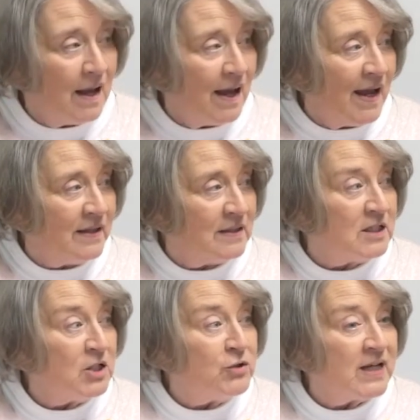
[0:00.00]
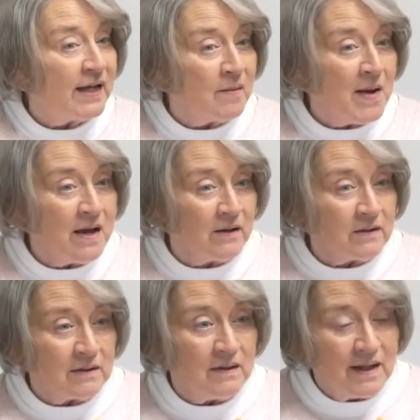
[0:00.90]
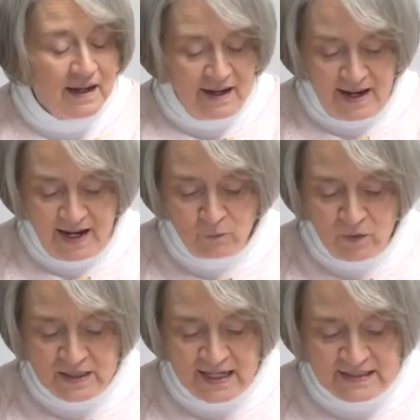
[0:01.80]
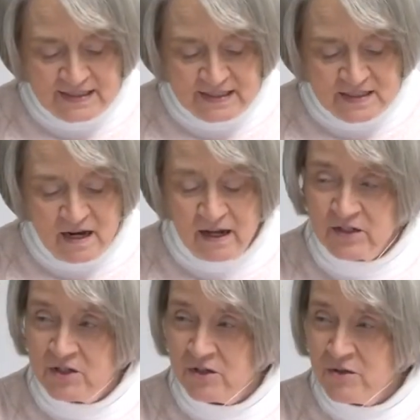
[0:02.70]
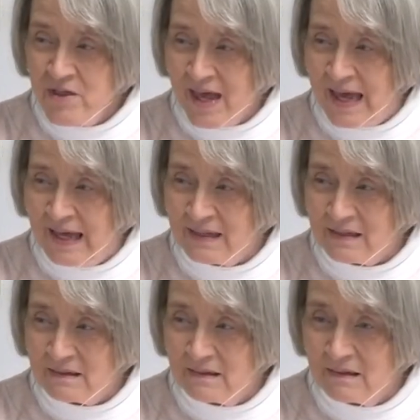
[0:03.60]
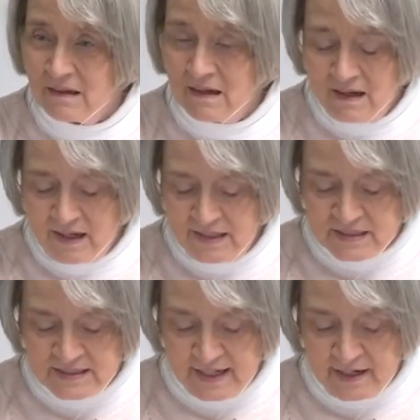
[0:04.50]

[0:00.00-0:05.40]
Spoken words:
and you take them out. And when they did not do that, it set